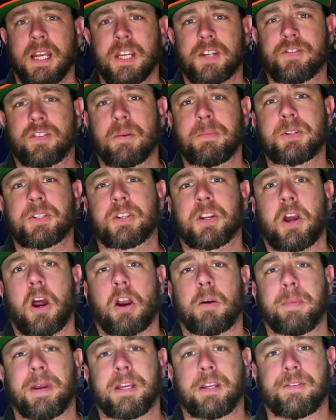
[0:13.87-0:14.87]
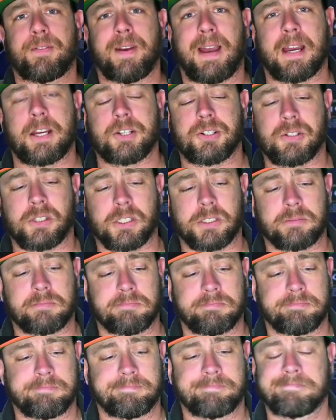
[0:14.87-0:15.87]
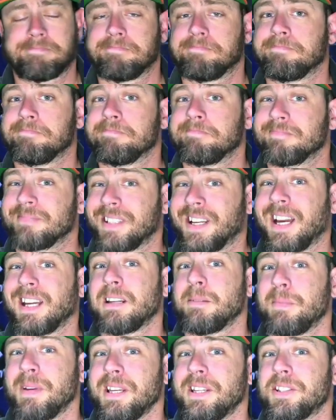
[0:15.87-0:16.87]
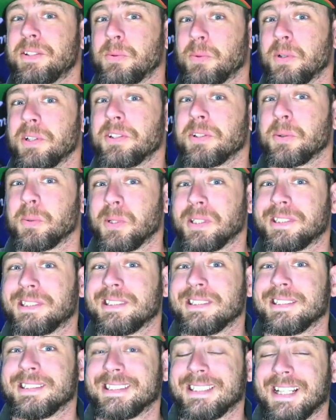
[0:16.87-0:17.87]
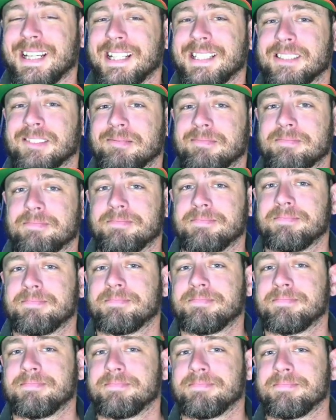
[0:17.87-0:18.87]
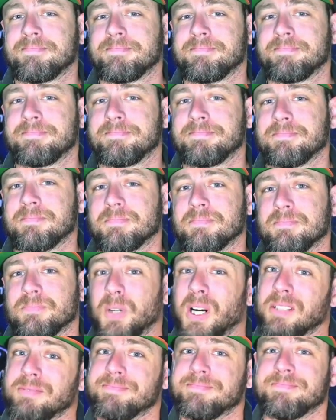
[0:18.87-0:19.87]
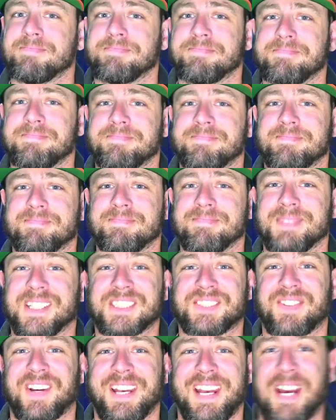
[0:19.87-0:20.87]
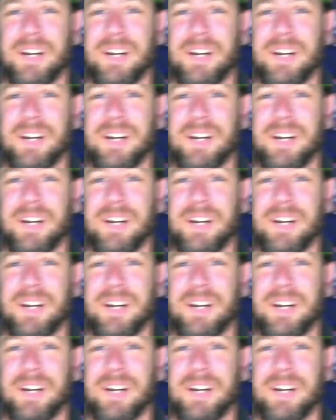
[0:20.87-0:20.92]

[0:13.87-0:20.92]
and it's from a cigar manufacturer, kind of makes you wonder what's inside. Well, let's